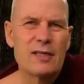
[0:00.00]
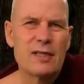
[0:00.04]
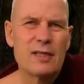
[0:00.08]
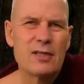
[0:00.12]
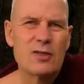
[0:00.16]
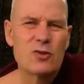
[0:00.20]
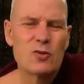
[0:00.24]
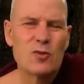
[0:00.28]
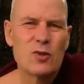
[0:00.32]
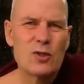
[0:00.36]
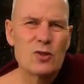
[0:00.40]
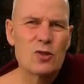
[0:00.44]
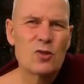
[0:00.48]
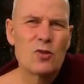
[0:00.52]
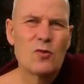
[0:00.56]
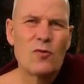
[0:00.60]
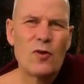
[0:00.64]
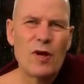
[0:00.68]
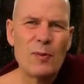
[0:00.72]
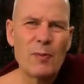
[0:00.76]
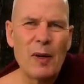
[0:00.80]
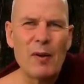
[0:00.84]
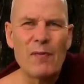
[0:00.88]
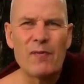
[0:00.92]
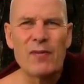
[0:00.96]
As soon as you
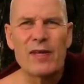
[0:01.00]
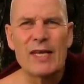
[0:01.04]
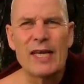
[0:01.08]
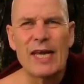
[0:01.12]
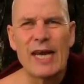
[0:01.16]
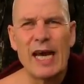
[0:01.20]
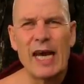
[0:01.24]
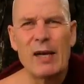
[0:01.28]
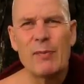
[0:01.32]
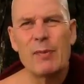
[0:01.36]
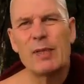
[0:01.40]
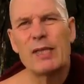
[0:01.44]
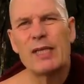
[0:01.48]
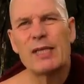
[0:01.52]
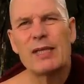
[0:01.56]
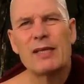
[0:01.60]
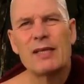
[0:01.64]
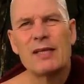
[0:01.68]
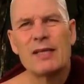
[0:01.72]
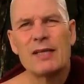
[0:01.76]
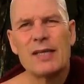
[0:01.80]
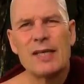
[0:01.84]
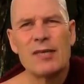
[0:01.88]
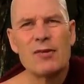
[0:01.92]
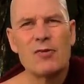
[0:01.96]
rip up the carpet,
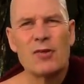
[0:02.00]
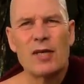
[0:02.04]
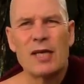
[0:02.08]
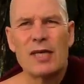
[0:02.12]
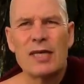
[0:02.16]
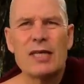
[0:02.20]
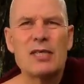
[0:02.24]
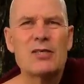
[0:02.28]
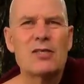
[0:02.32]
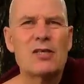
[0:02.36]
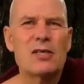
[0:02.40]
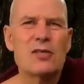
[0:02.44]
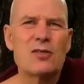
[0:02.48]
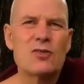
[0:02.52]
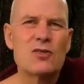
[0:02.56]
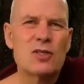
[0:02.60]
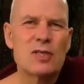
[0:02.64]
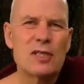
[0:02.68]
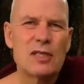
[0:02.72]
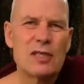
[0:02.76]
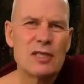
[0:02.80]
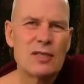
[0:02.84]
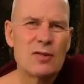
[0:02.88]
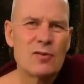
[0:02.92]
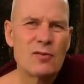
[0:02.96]
then you can easily
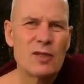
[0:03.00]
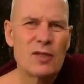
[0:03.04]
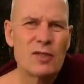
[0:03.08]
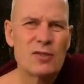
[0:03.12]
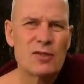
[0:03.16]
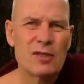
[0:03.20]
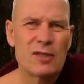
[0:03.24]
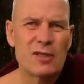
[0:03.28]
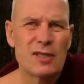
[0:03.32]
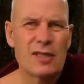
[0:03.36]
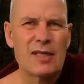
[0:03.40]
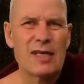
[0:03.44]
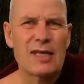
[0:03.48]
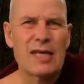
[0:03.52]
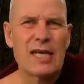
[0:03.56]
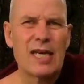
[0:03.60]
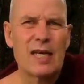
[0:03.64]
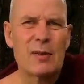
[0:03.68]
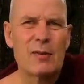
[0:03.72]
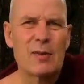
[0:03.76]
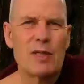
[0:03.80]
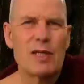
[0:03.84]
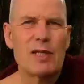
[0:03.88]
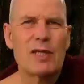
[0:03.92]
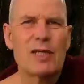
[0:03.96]
see what's under the
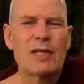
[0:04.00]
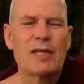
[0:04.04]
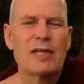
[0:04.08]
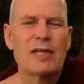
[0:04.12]
carpet.